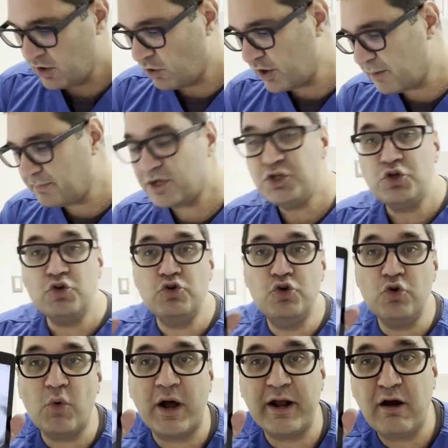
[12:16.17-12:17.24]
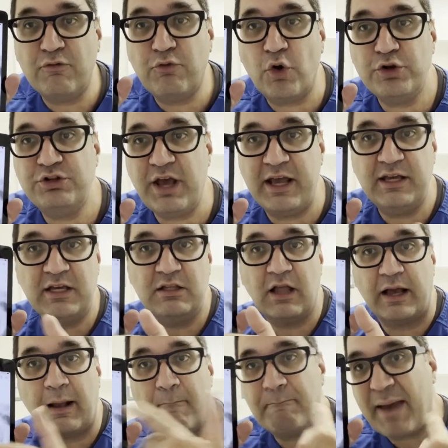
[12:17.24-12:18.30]
Okay, but you do want to avoid taking
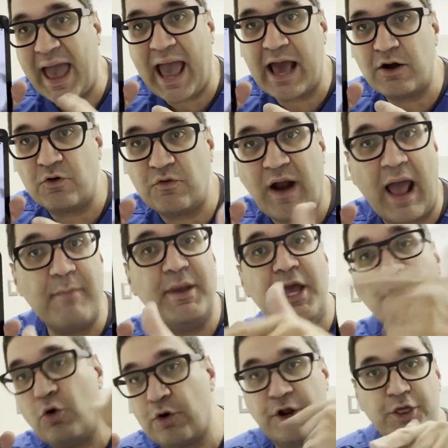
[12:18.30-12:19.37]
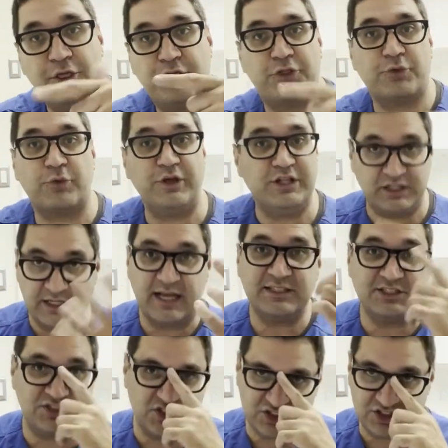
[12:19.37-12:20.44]
like a panoramic or a 3D, a
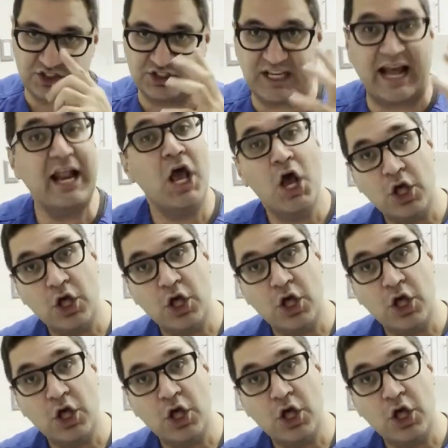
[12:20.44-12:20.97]
CT scan.